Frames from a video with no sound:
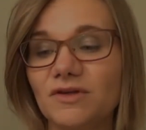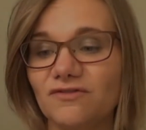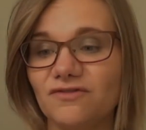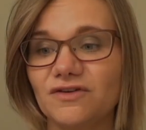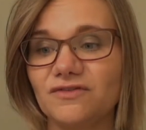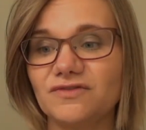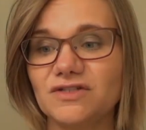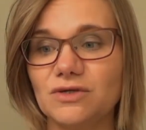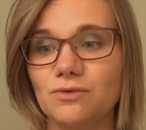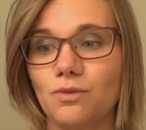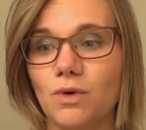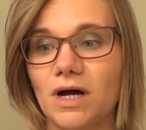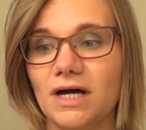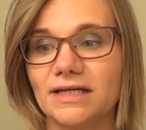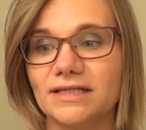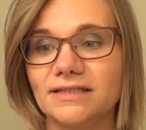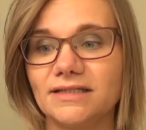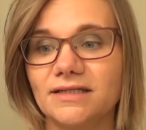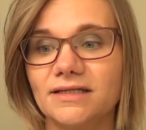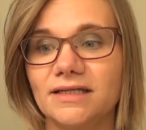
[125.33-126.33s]

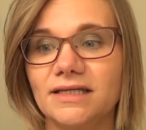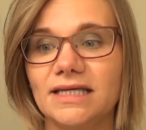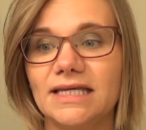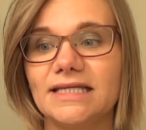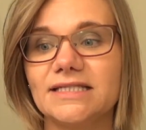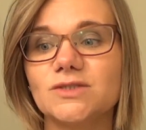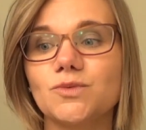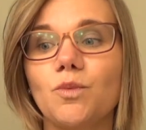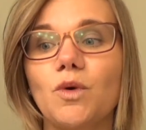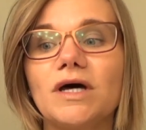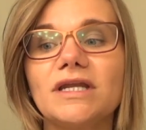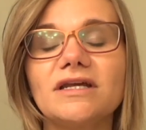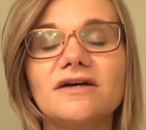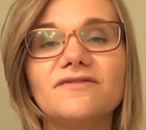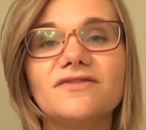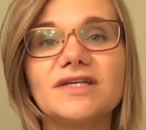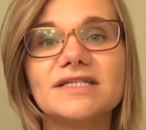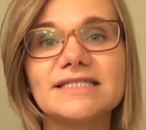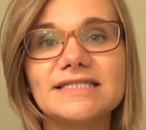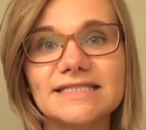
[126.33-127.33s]
51 is one
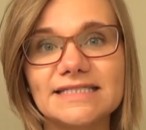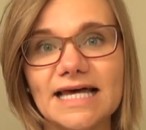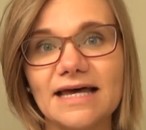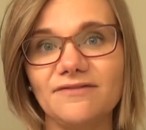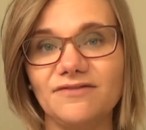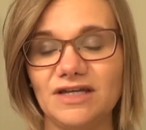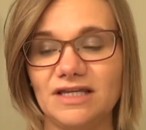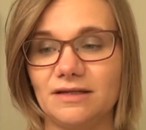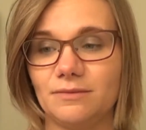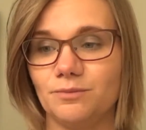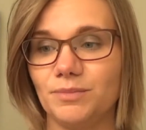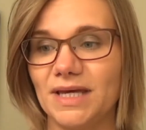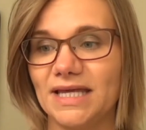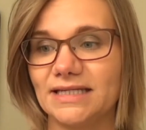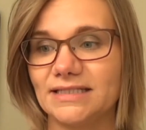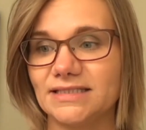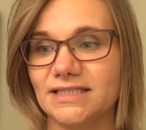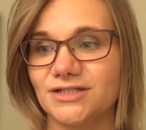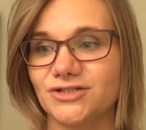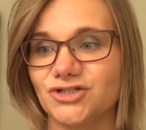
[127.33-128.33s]
of seven
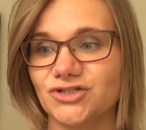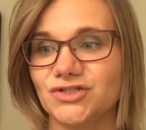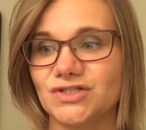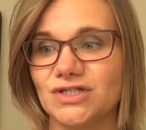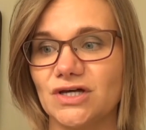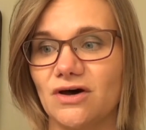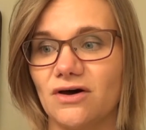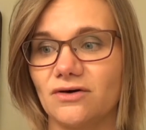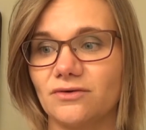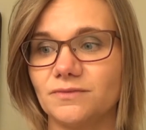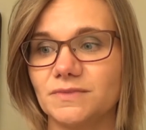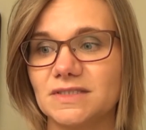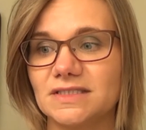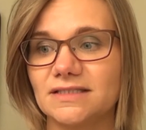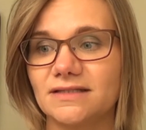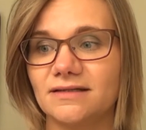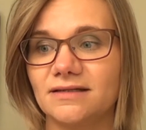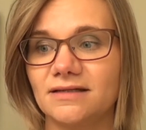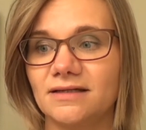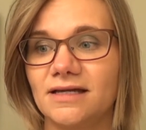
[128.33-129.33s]
penitential psalms.
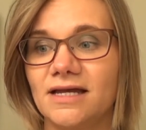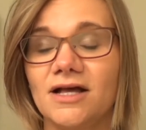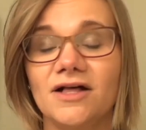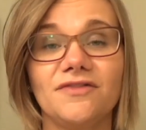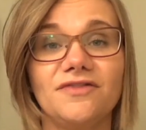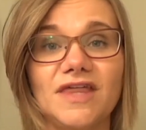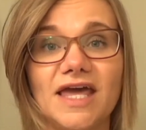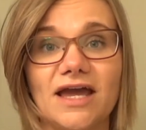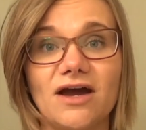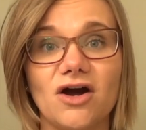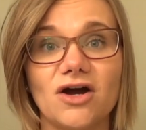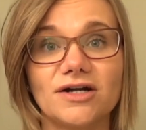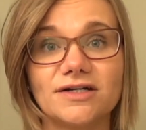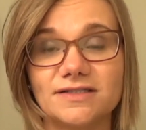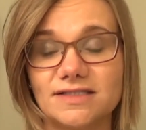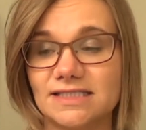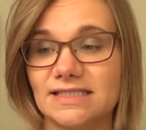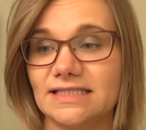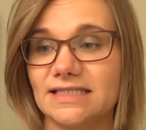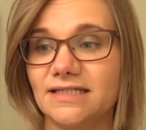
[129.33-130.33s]
They are
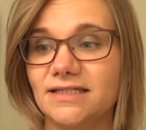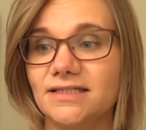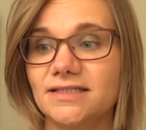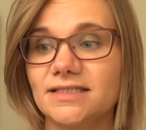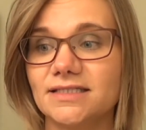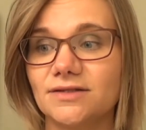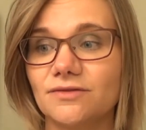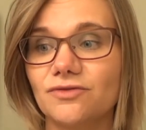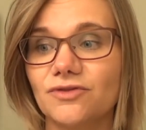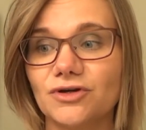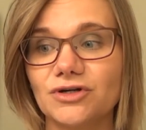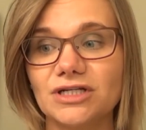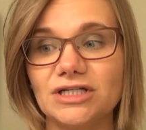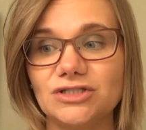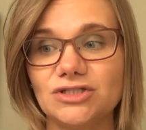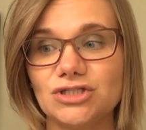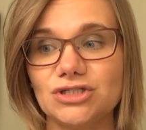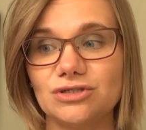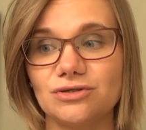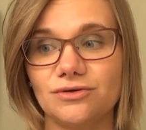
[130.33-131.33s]
6,
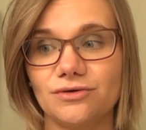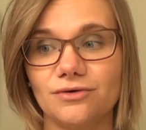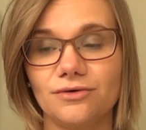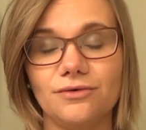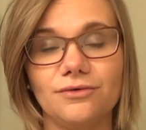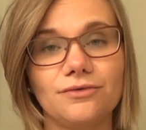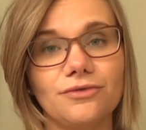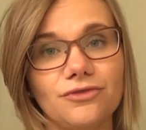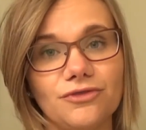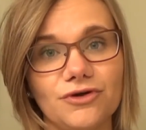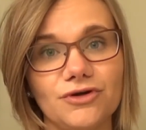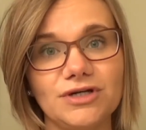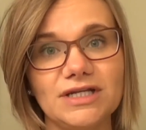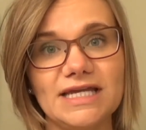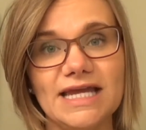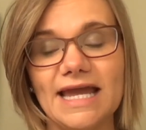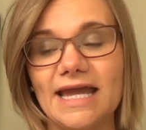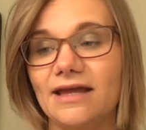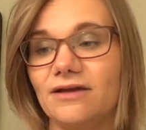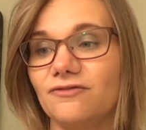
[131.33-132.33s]
32,
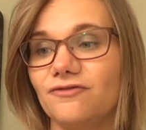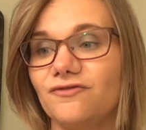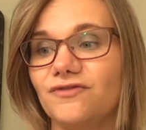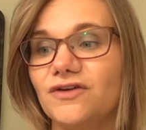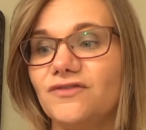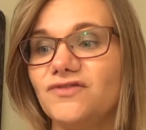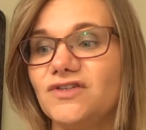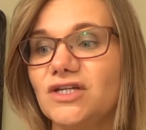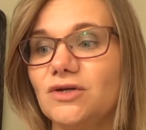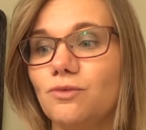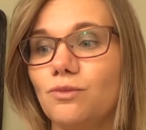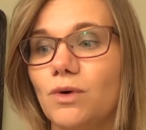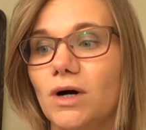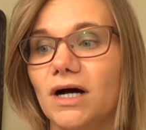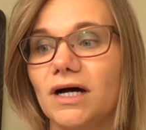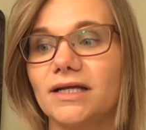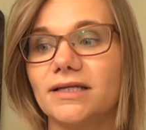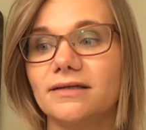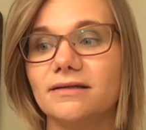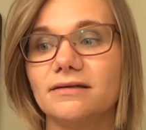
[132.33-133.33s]
38,
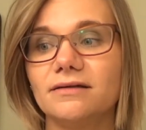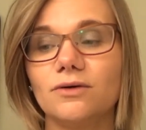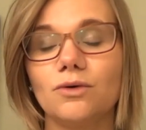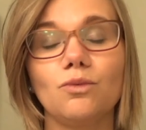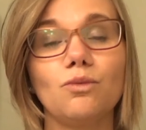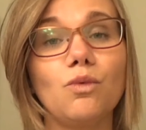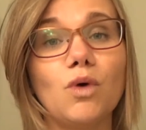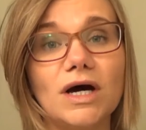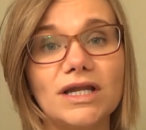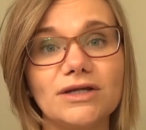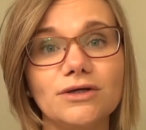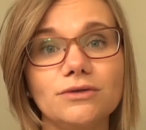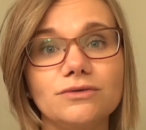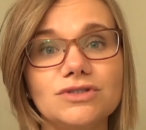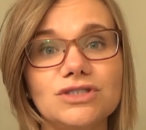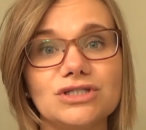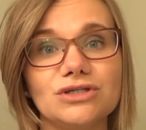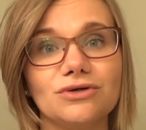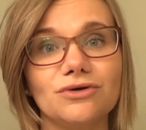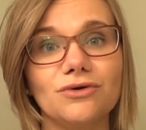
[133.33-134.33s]
51,
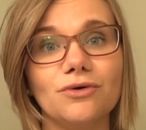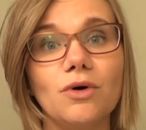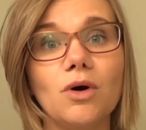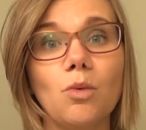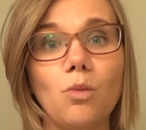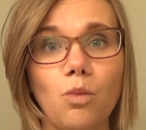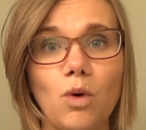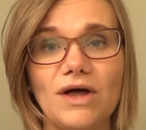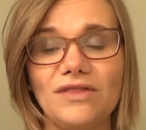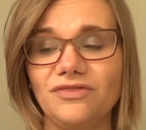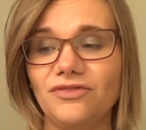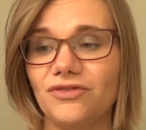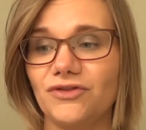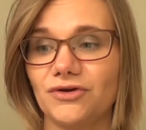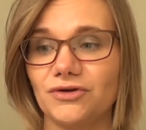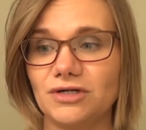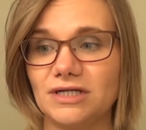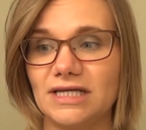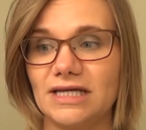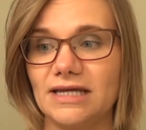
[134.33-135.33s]
102,
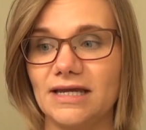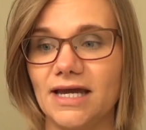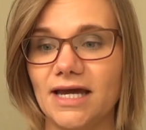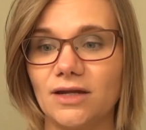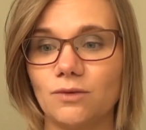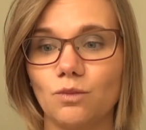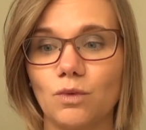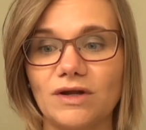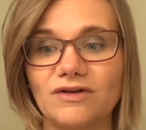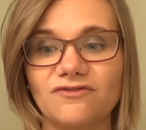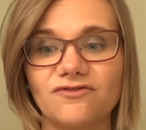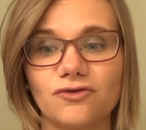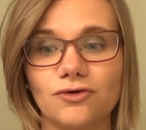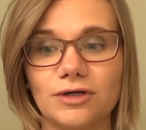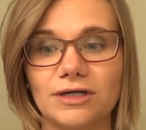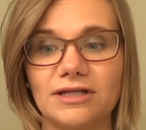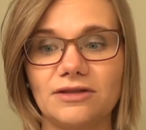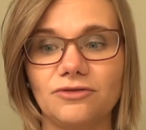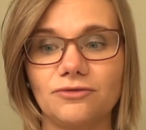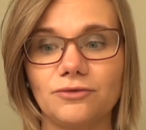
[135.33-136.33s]
130, and
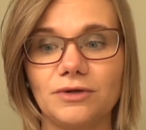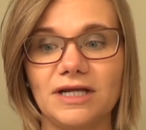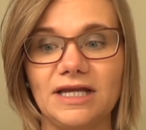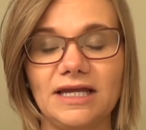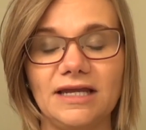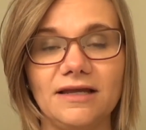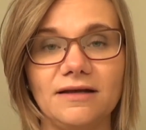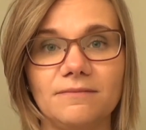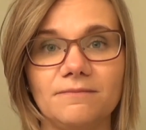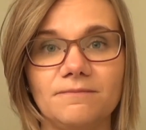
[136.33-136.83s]
143.